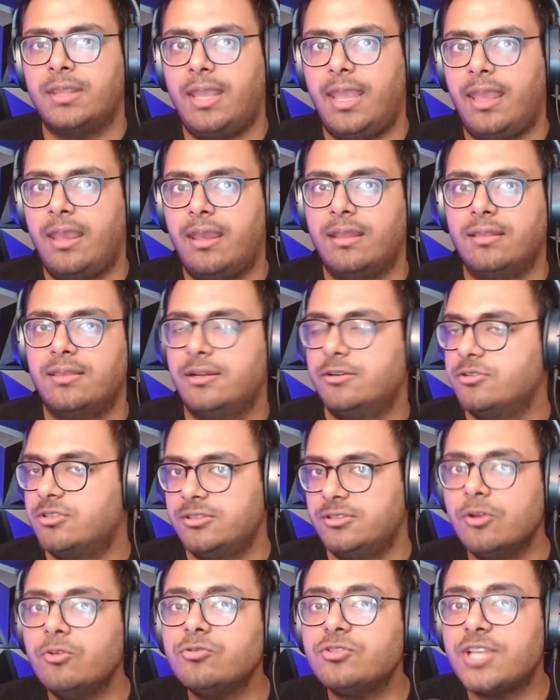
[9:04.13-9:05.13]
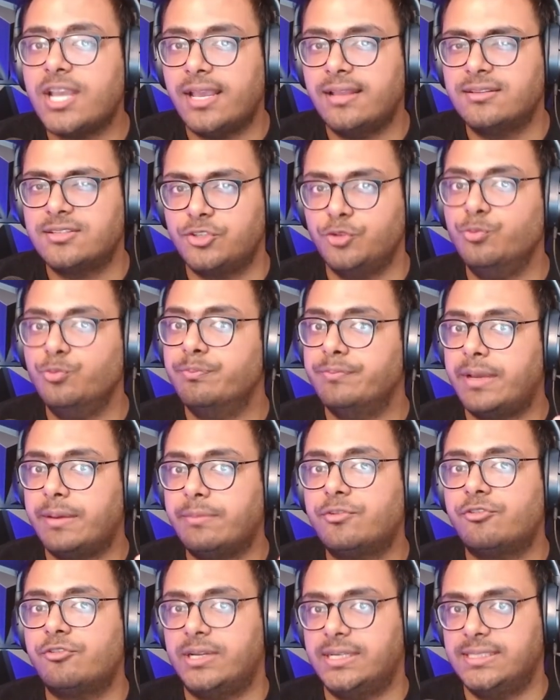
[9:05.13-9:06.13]
And there's no chance you
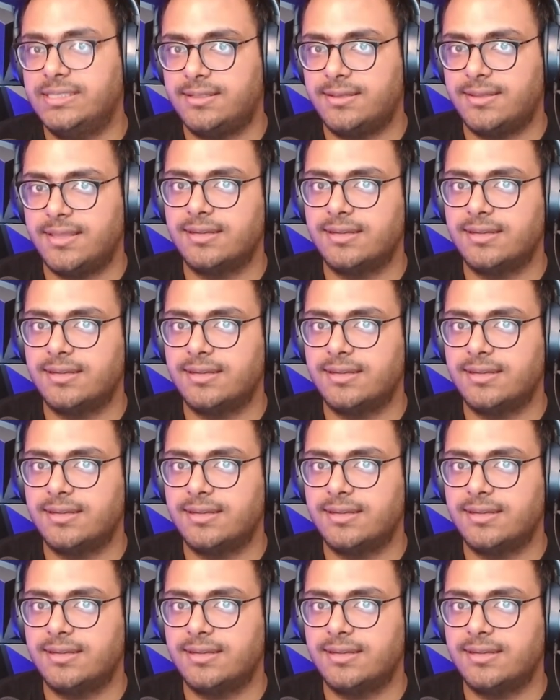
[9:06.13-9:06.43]
memorized